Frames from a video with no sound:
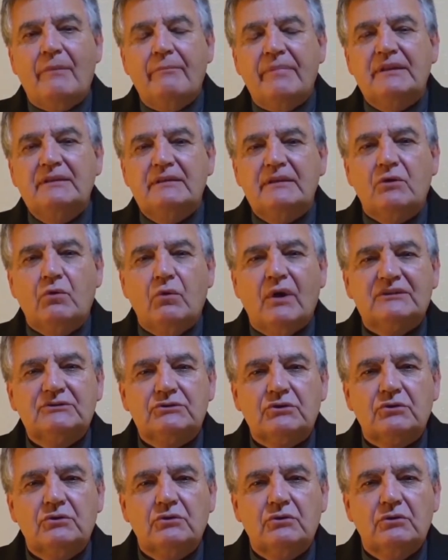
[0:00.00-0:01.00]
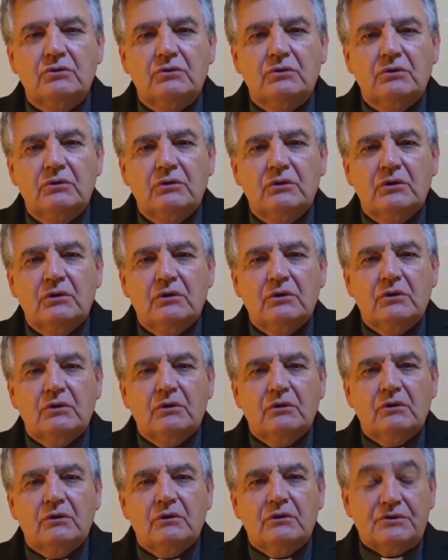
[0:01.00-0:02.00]
John the 24th, if
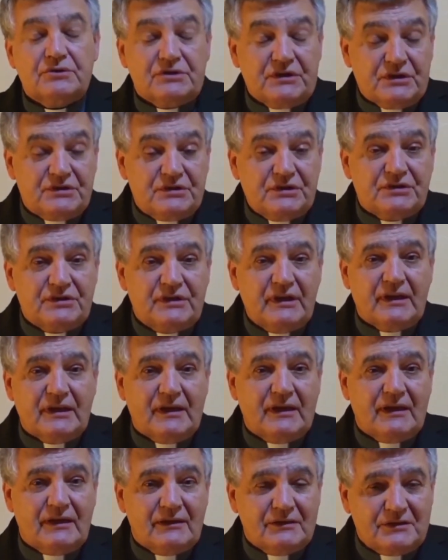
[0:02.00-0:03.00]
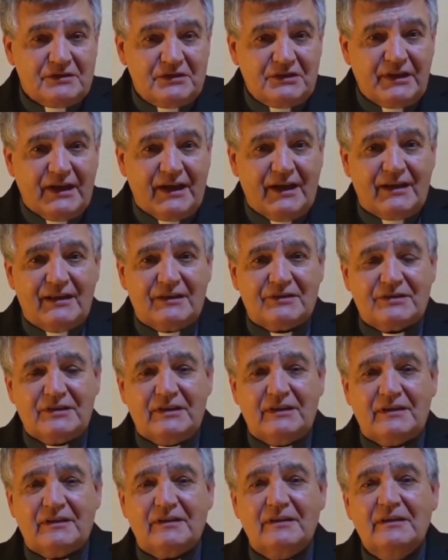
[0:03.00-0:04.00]
he existed, if
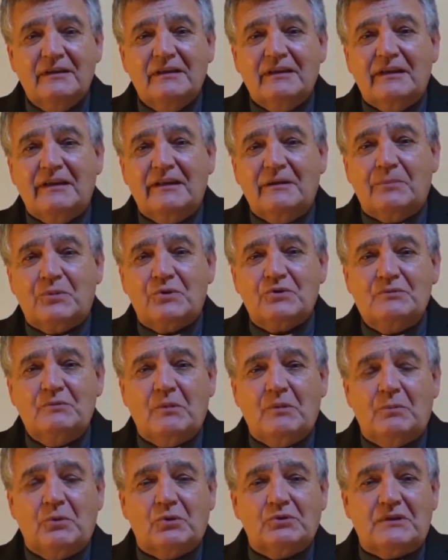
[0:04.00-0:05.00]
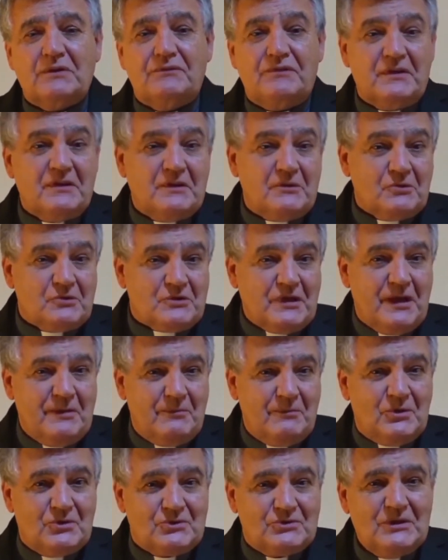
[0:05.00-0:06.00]
he were to become the next
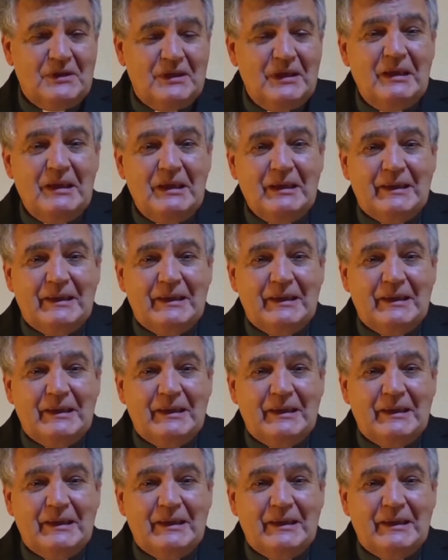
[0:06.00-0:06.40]
pontiff,